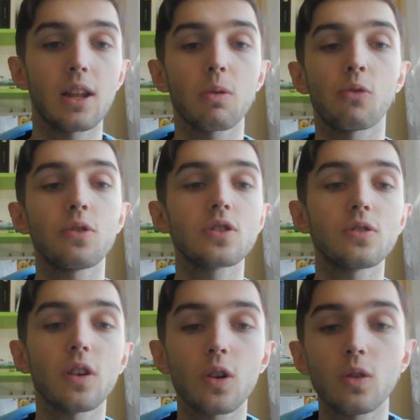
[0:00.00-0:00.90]
Well, first
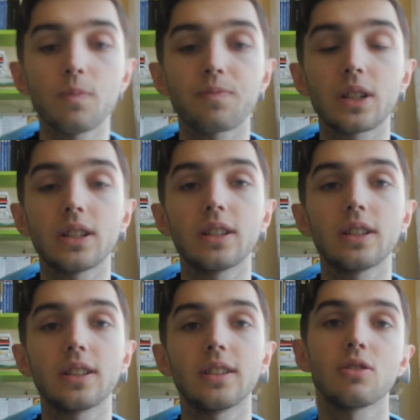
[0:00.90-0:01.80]
of all,
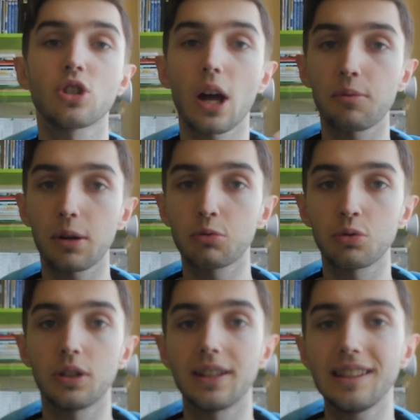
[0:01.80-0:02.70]
shout out
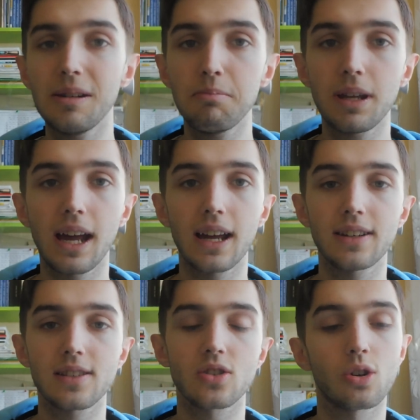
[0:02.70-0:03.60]
to the team
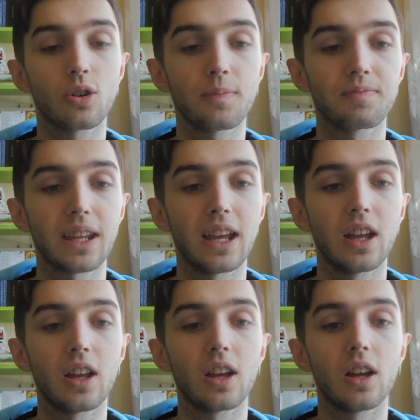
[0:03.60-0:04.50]
behind the song,
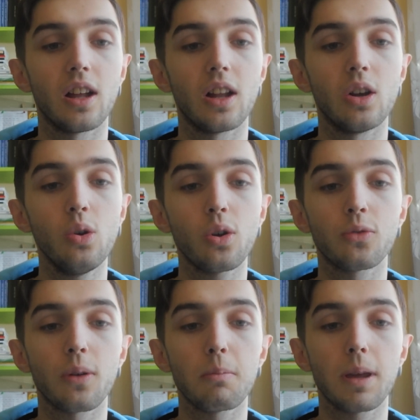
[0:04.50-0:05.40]
Luke
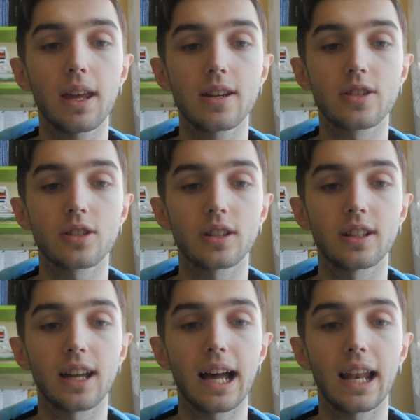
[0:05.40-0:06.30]
van Beers,
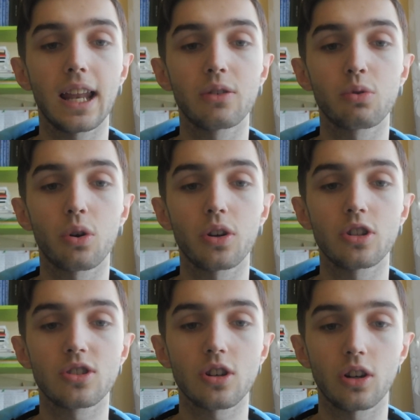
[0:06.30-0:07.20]
Alan
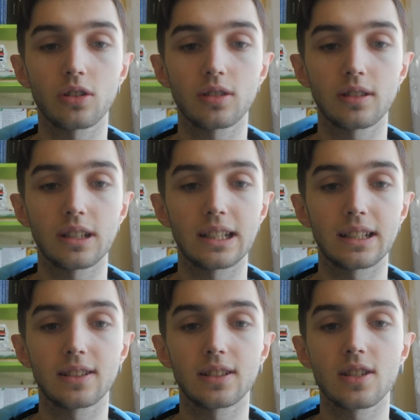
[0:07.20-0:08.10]
Roy, Scott
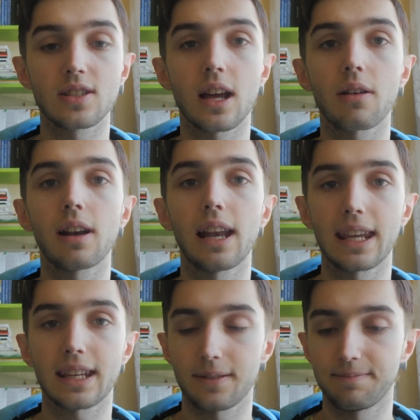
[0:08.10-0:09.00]
and Sarah
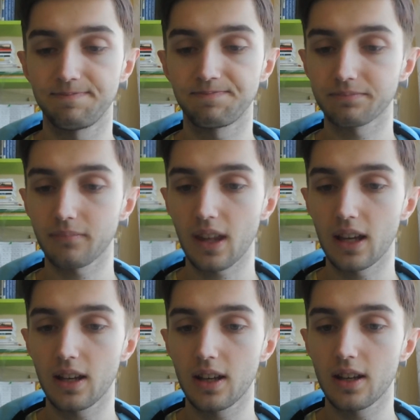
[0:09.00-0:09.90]
Lake.
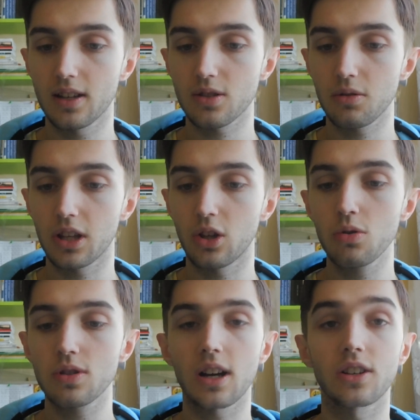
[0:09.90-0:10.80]
So yeah,
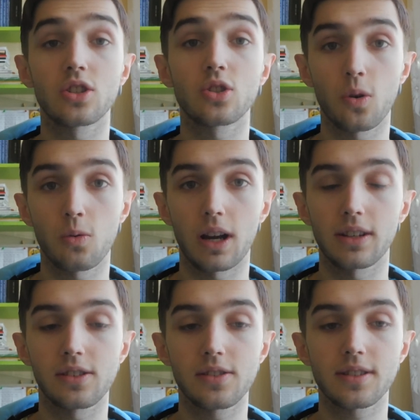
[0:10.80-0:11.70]
those are the
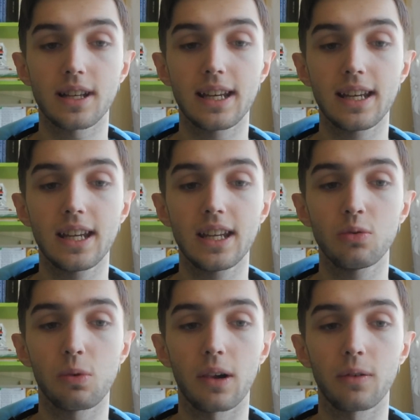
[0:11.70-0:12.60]
songwriters. And
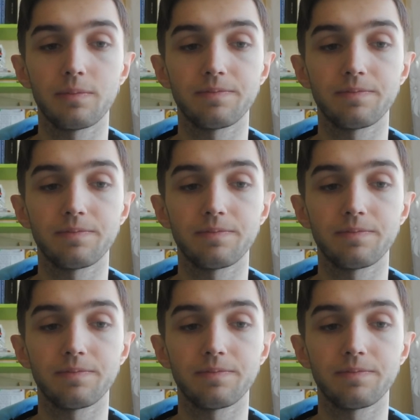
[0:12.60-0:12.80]
well,